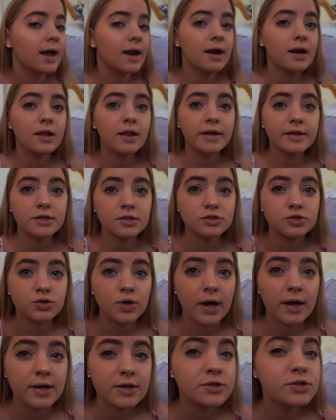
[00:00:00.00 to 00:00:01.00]
I kind of like
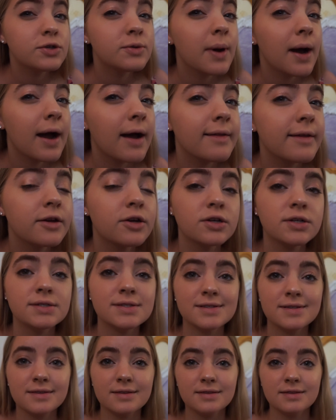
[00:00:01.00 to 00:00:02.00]
to try to do my
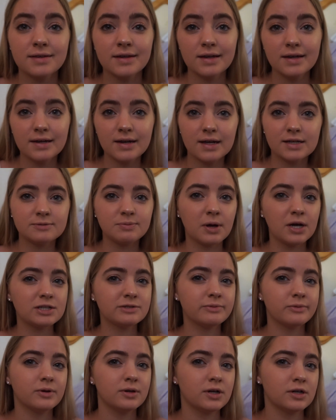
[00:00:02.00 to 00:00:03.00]
eyeliner as thin as
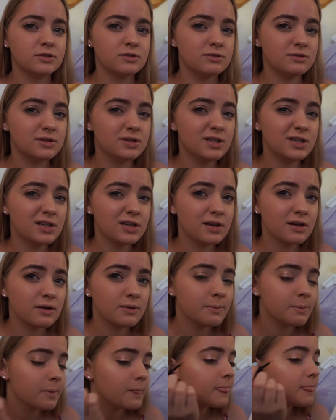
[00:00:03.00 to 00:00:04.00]
possible and not too
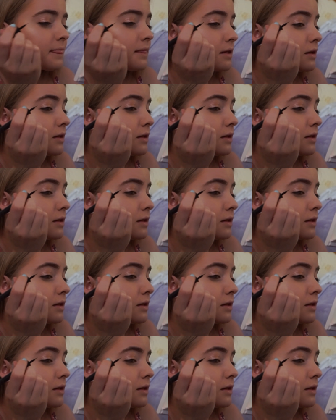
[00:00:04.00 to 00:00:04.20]
thick.